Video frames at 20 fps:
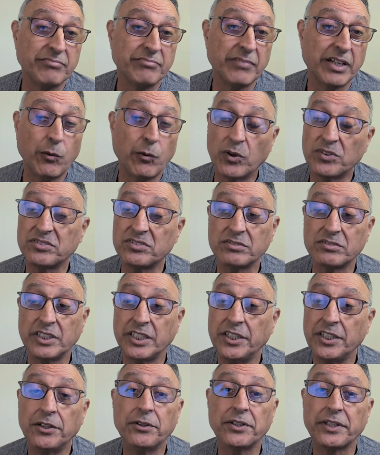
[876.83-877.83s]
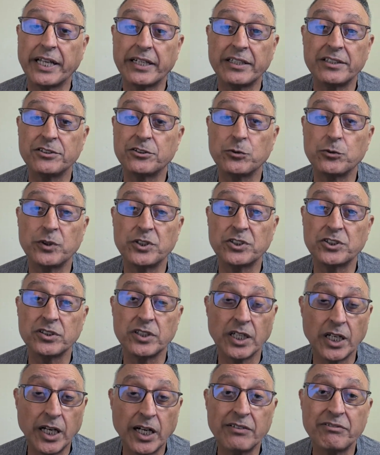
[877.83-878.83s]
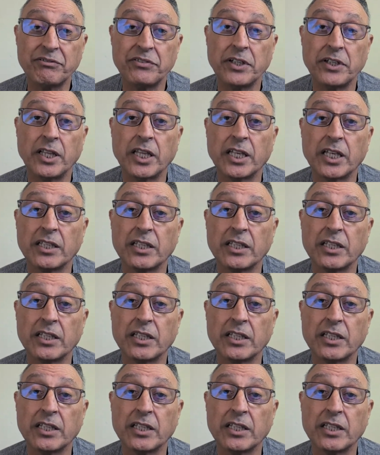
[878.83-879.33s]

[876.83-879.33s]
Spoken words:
I wasn't hearing that intuition, the gut feeling.